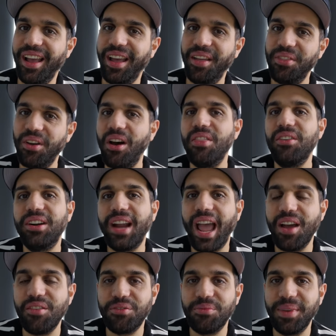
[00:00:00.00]
and the other
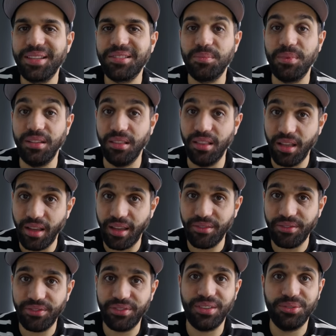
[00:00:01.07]
half makes me
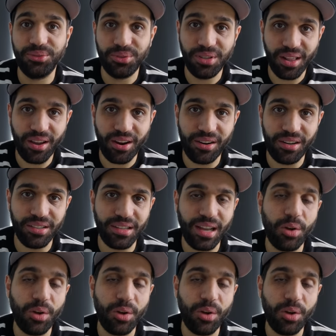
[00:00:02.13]
laugh really hard.